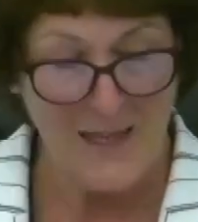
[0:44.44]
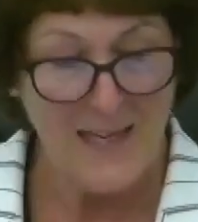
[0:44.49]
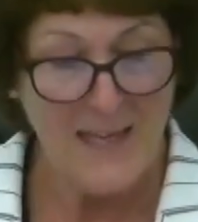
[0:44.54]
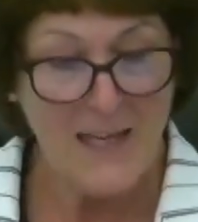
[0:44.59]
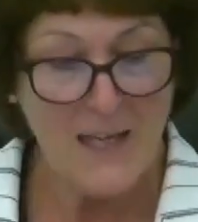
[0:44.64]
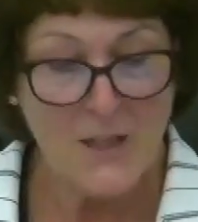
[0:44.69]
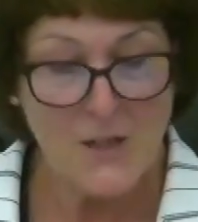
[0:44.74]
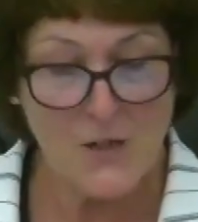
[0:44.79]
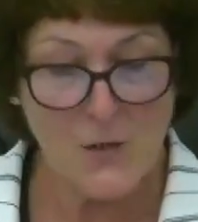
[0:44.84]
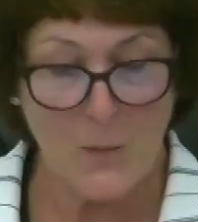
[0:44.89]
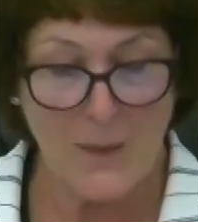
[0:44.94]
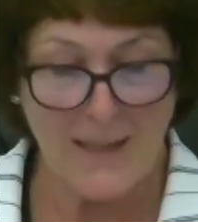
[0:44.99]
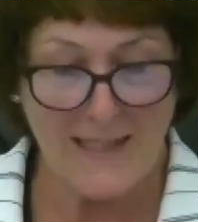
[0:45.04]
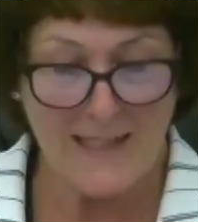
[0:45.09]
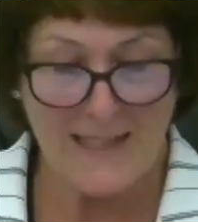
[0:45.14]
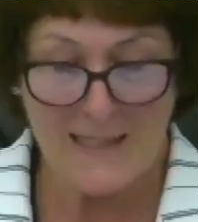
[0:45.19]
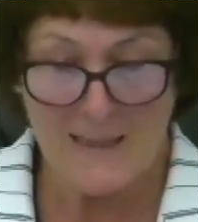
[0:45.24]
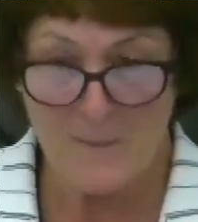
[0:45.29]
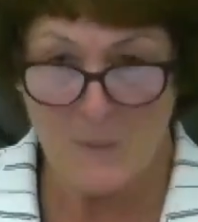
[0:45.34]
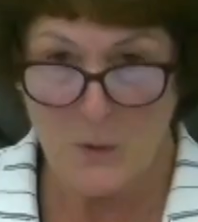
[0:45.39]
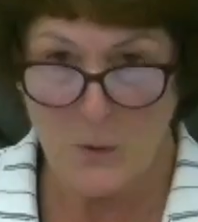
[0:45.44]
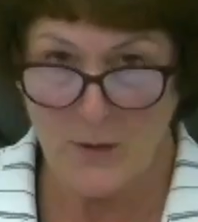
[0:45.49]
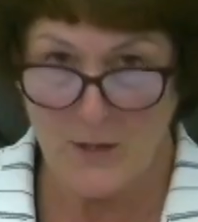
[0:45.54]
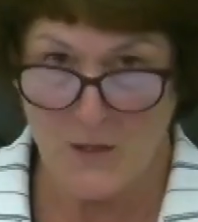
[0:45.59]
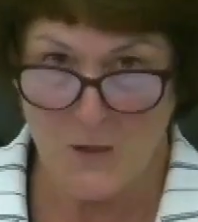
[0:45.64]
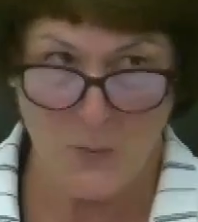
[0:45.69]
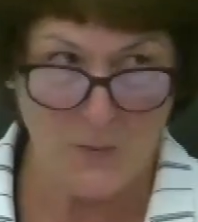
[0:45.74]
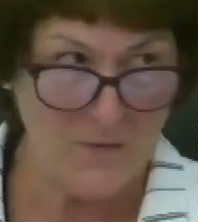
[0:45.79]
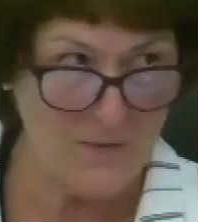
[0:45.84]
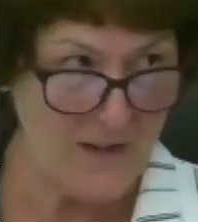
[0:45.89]
So I am going
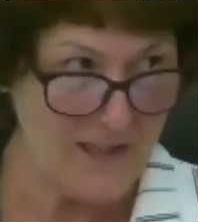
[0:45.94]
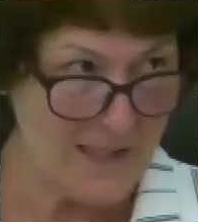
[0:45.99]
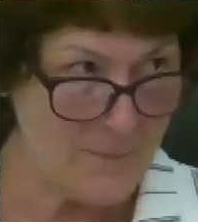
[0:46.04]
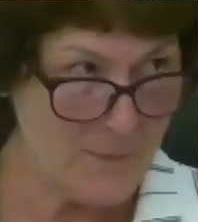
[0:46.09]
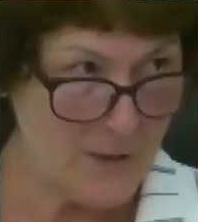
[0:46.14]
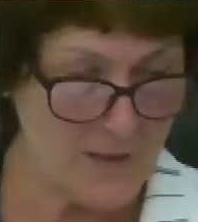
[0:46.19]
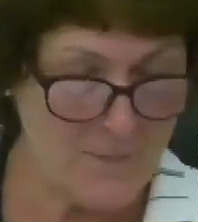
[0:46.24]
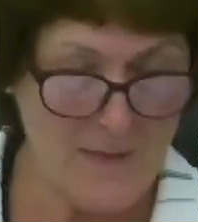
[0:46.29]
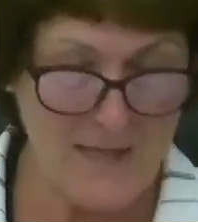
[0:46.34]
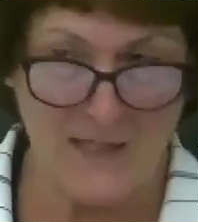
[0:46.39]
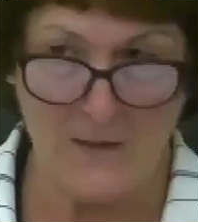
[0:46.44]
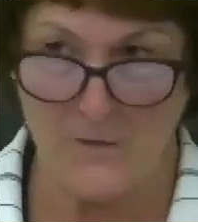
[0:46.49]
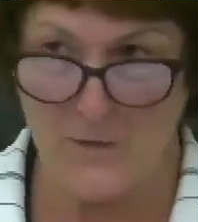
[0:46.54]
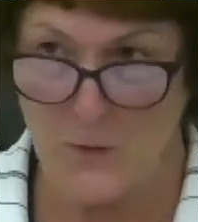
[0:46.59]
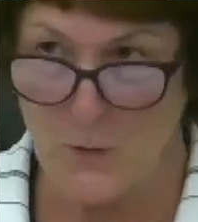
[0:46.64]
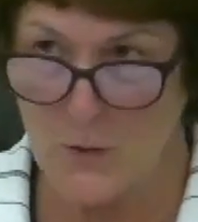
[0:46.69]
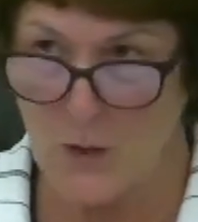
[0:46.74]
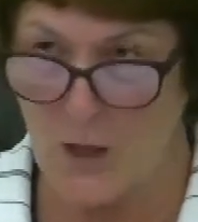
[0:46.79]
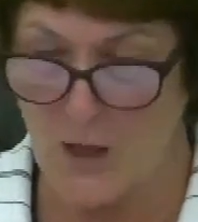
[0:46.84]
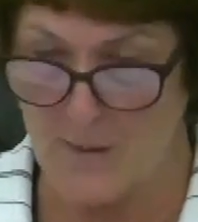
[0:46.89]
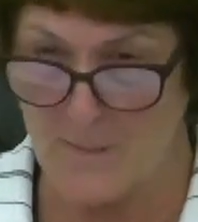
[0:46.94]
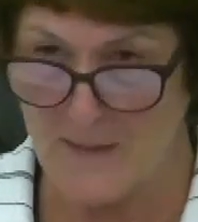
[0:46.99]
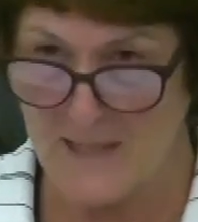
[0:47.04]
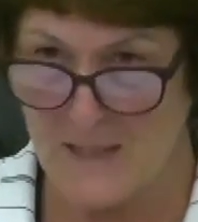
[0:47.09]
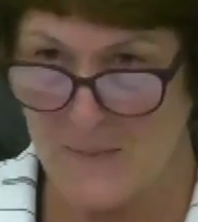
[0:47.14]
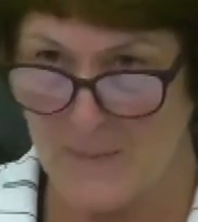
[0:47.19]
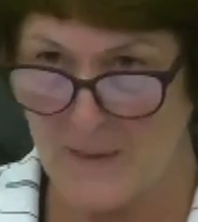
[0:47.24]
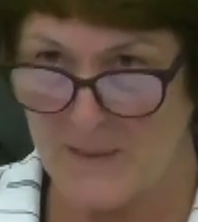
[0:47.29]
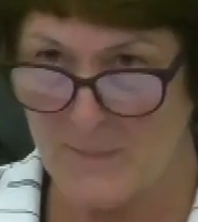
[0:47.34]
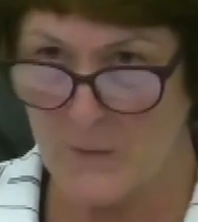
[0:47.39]
to invite, I'm going to make a few comments,
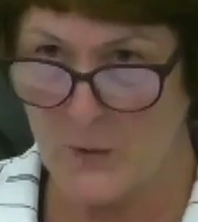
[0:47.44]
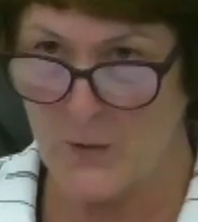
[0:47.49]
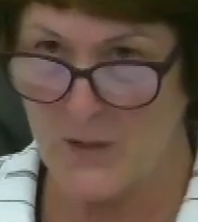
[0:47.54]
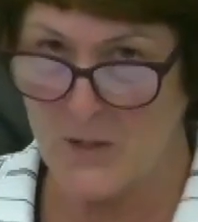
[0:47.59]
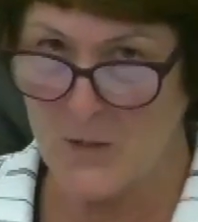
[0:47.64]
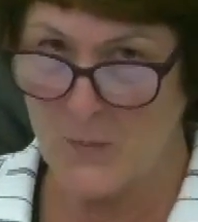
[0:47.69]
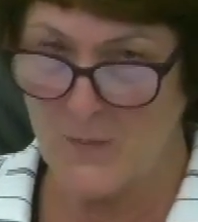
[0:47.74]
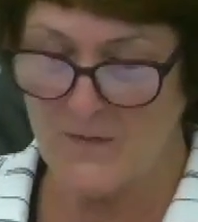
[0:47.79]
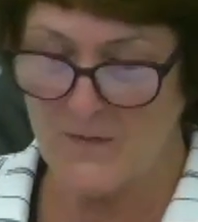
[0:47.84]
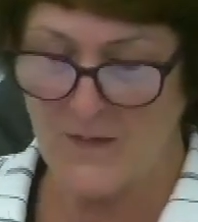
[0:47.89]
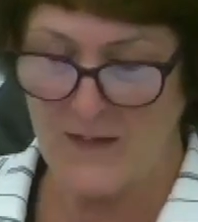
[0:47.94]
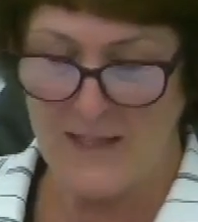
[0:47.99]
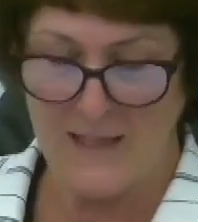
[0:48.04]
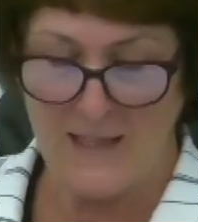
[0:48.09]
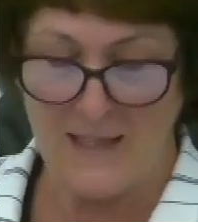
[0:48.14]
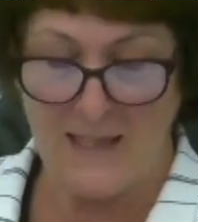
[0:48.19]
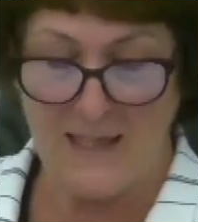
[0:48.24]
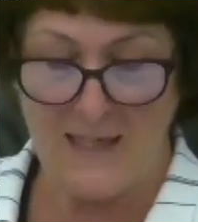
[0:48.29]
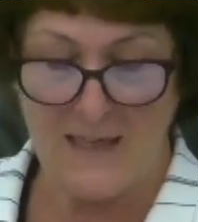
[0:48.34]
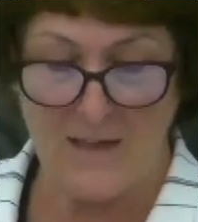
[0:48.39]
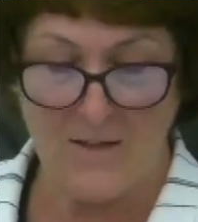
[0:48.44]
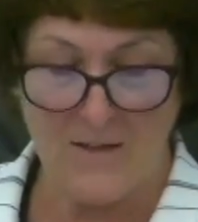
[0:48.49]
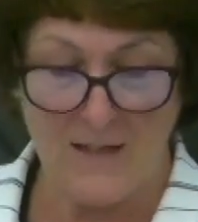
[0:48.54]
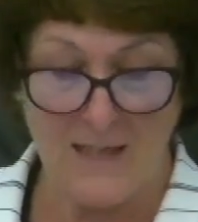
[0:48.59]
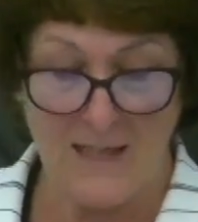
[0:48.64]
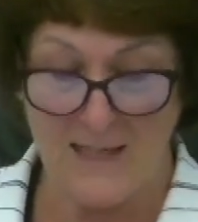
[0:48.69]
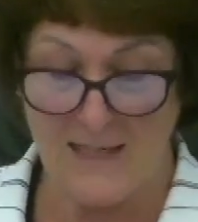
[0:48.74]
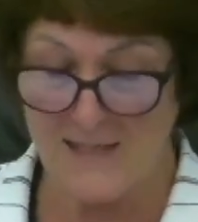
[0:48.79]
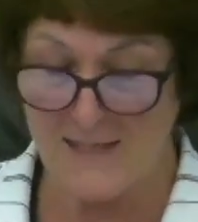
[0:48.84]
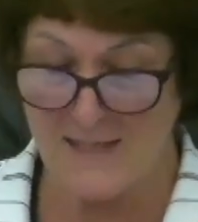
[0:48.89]
but I'm going to invite
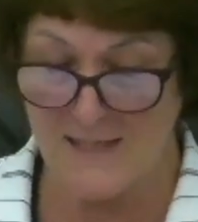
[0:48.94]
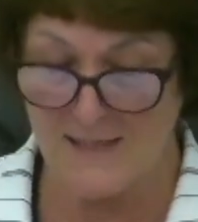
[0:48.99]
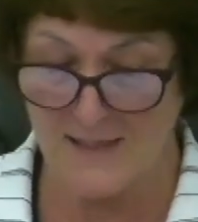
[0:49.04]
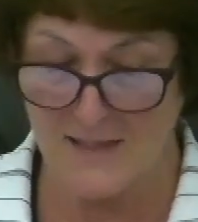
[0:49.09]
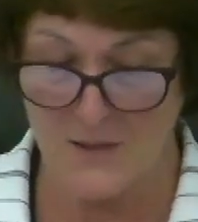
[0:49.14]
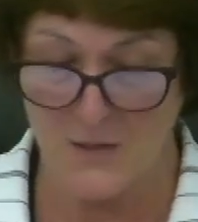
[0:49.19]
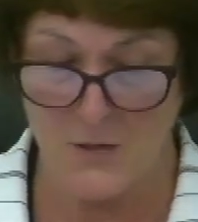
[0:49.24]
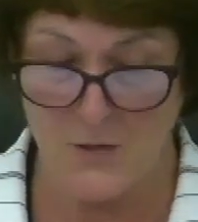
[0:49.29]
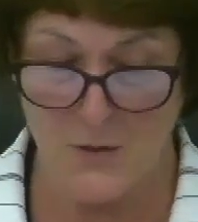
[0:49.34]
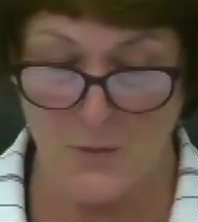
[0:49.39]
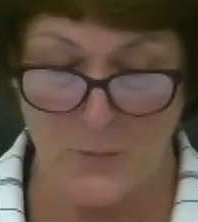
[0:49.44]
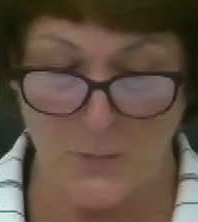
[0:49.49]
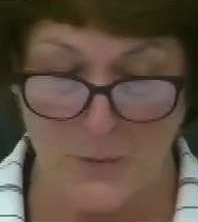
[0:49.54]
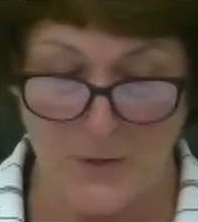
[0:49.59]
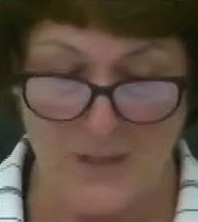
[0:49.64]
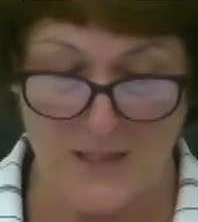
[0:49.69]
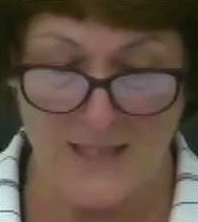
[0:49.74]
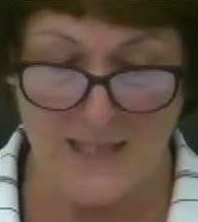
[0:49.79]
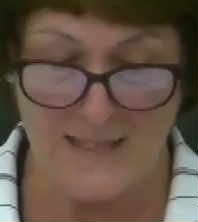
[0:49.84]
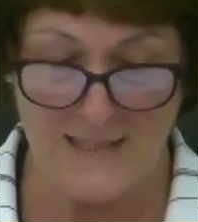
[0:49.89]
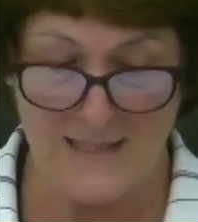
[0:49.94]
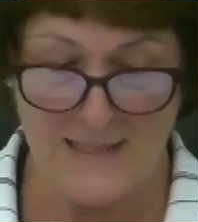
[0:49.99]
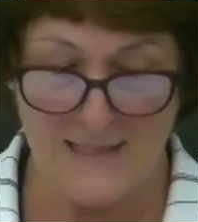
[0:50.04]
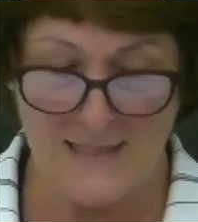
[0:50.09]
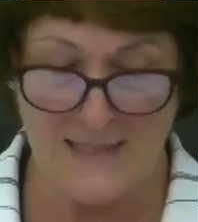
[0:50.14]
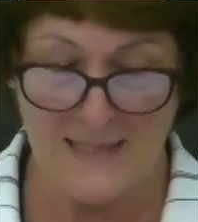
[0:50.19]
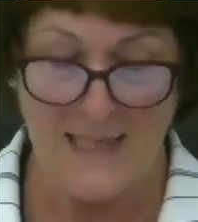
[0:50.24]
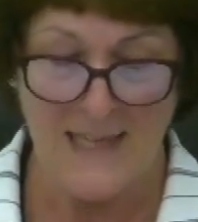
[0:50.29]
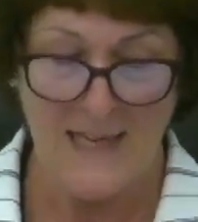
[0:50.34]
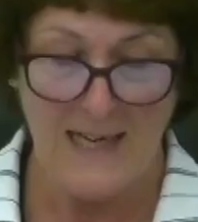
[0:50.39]
our Assistant
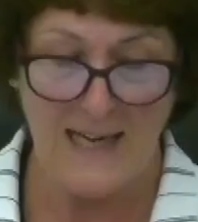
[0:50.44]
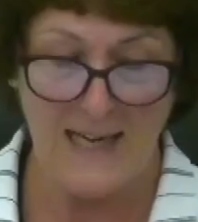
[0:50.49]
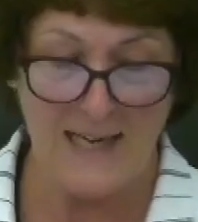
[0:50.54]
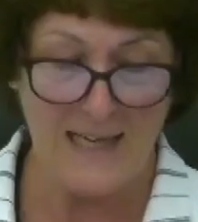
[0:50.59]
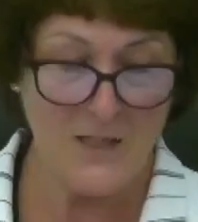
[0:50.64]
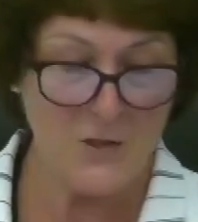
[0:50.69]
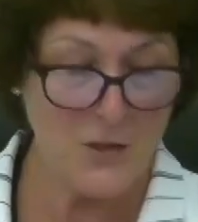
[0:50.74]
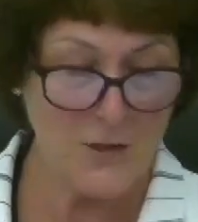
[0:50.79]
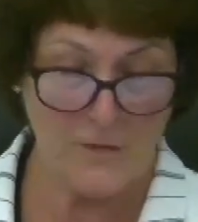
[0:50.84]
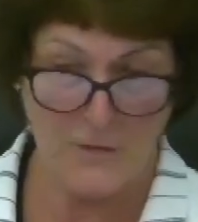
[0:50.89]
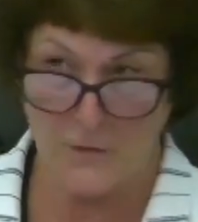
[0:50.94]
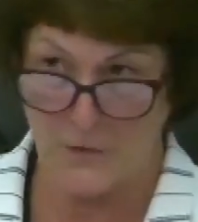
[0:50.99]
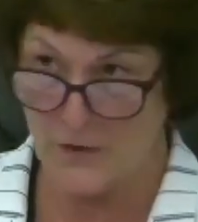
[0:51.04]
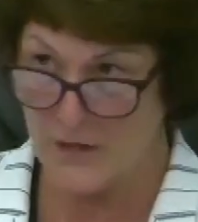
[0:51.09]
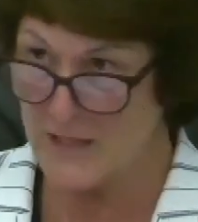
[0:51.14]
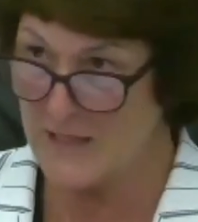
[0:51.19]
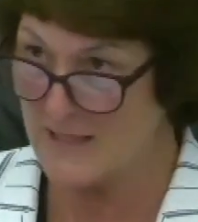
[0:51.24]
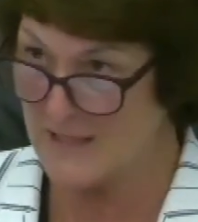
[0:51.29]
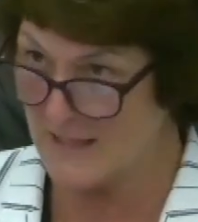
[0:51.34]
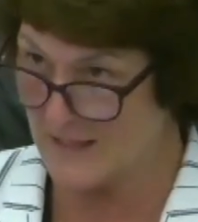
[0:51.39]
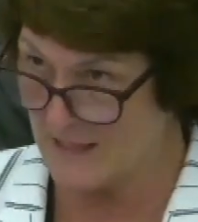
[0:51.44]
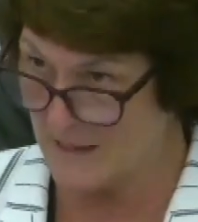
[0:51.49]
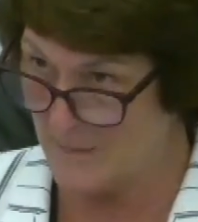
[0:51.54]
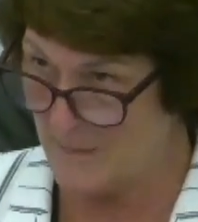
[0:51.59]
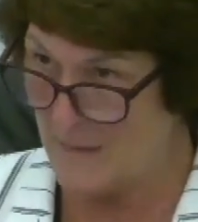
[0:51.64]
Superintendent, Aisha Furry, to come up